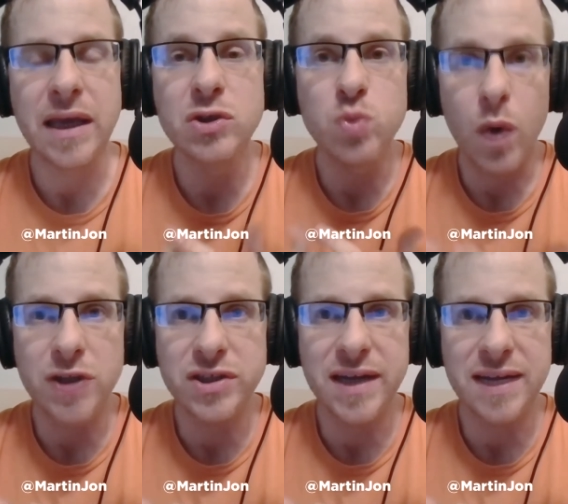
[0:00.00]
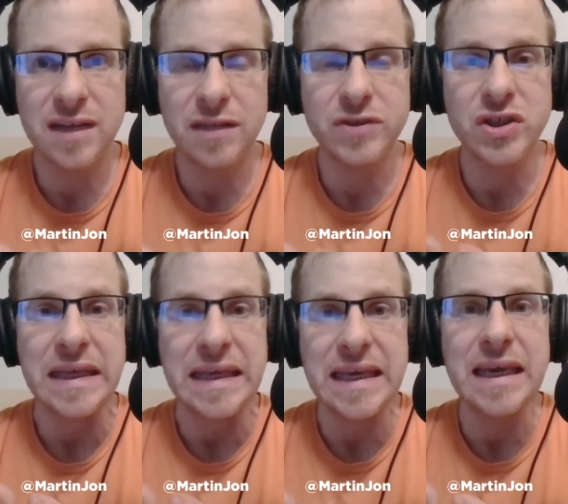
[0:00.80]
He's watching it on television.
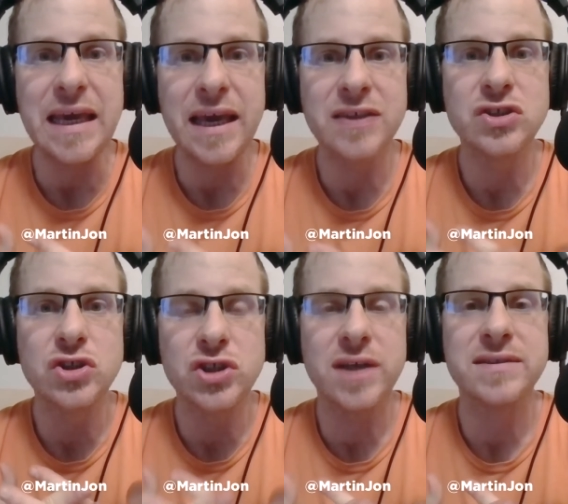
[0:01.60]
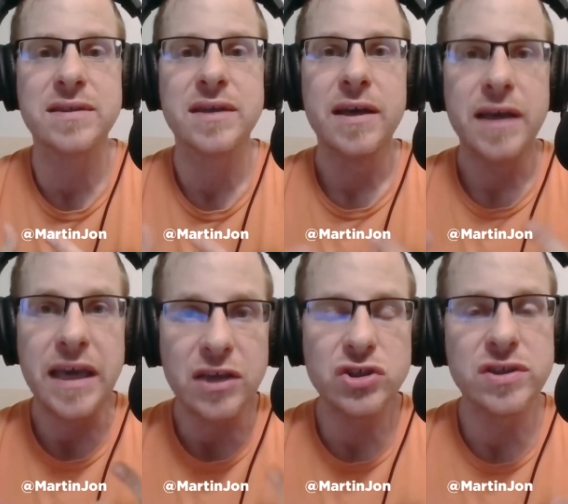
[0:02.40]
He's just
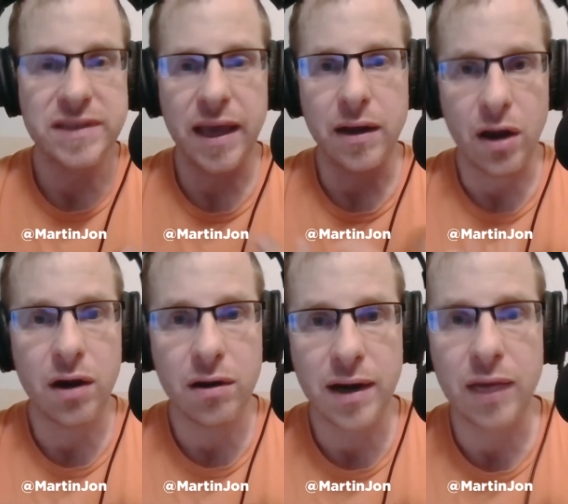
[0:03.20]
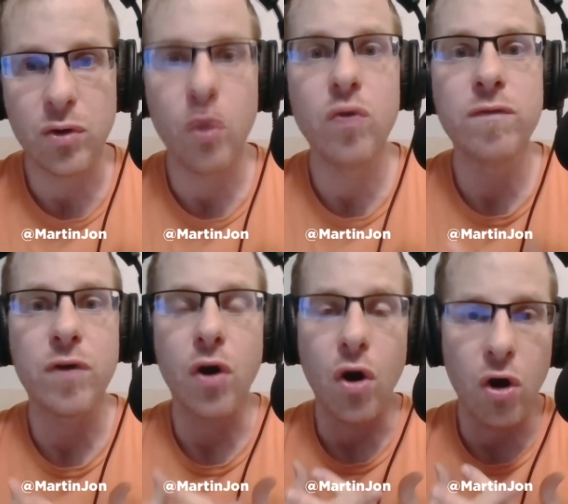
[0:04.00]
getting a hard on
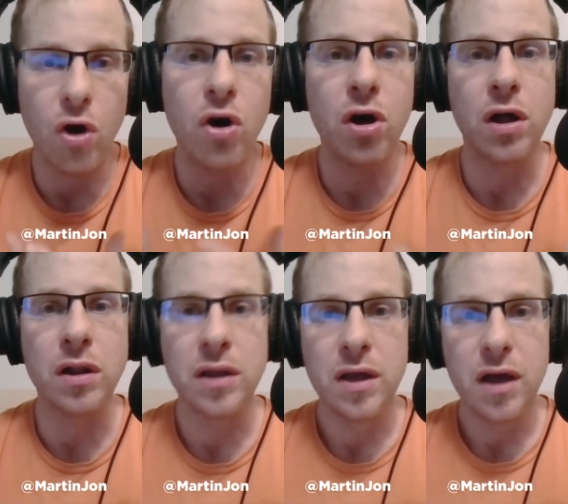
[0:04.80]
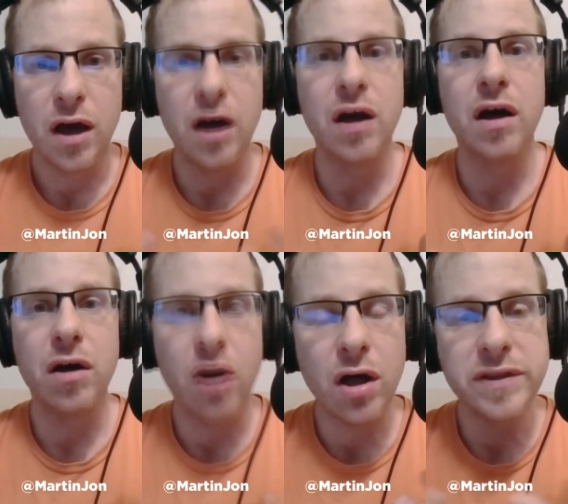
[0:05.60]
over all
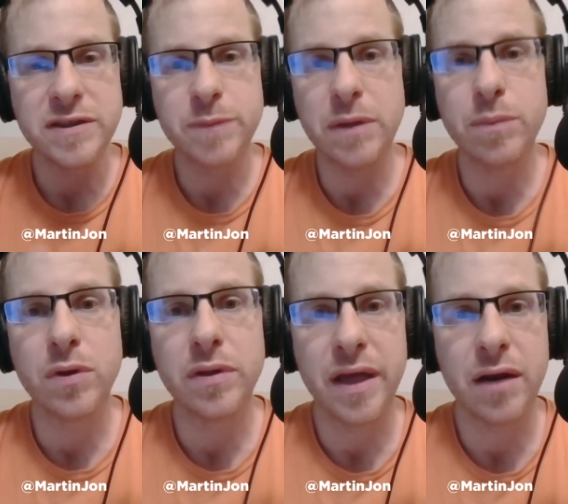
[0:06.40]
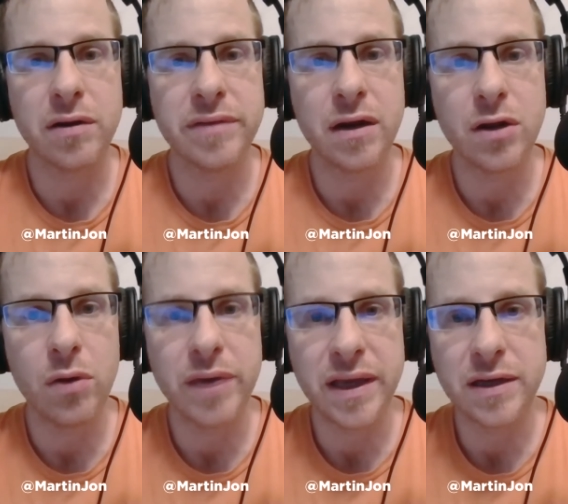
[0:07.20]
these people that are
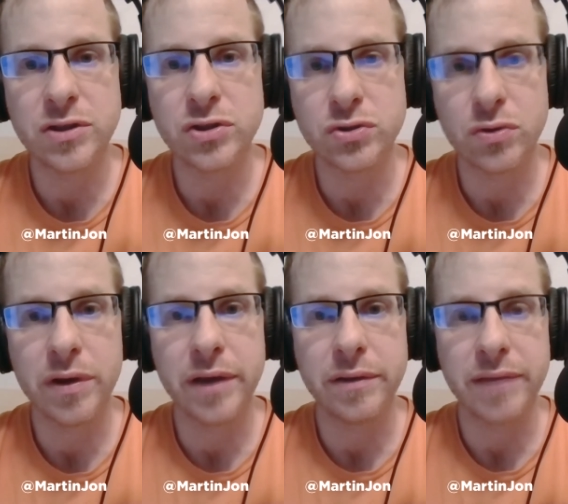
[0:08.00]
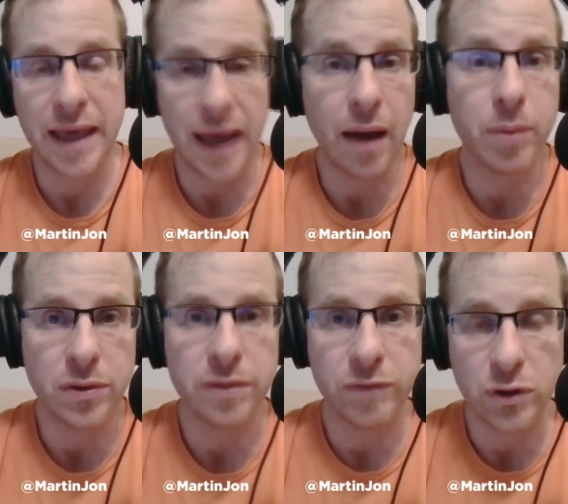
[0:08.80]
going in and destroying the
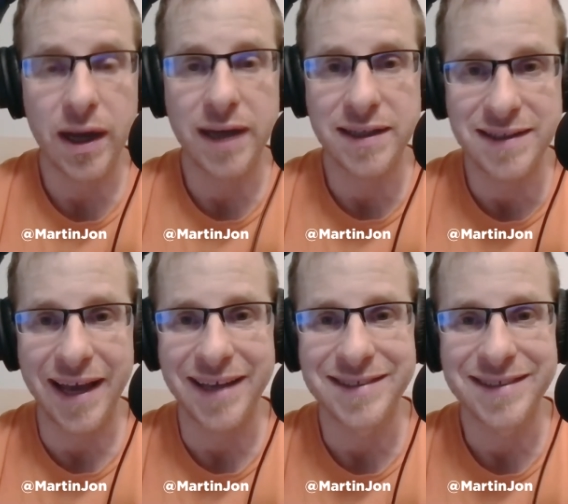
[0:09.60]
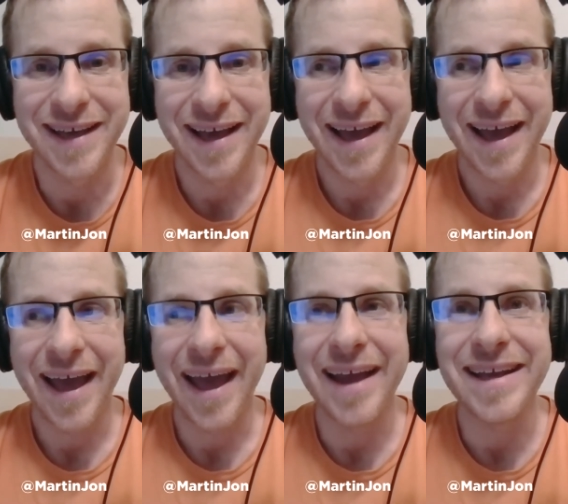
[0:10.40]
capital of the United States,
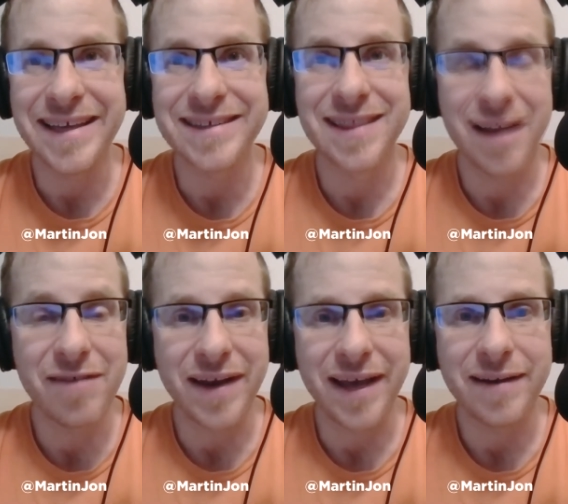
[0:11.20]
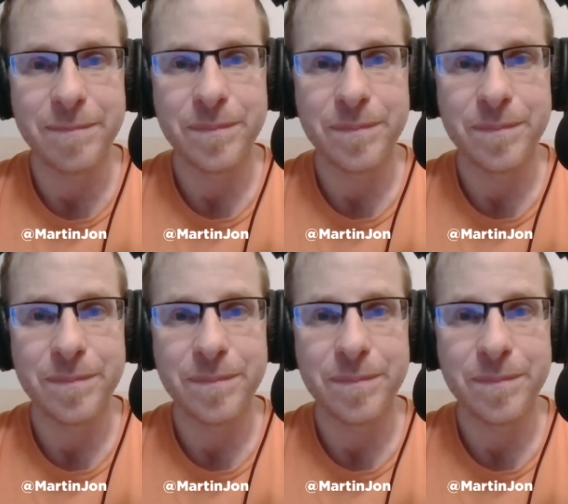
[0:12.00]
and he's loving it.